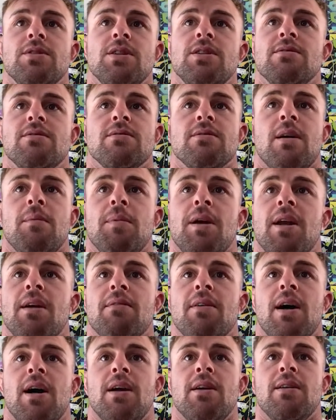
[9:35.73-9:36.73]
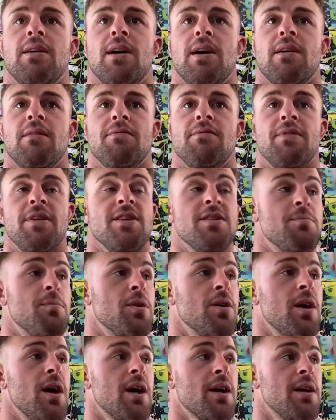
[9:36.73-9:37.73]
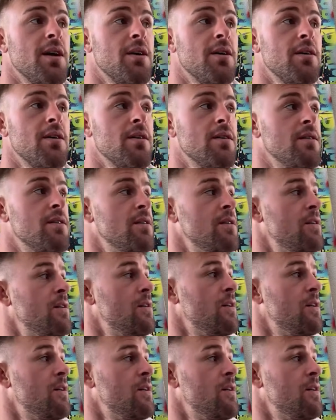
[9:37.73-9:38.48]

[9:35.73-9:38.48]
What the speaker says: Geez. I mean, I've got Vince Murdoch here.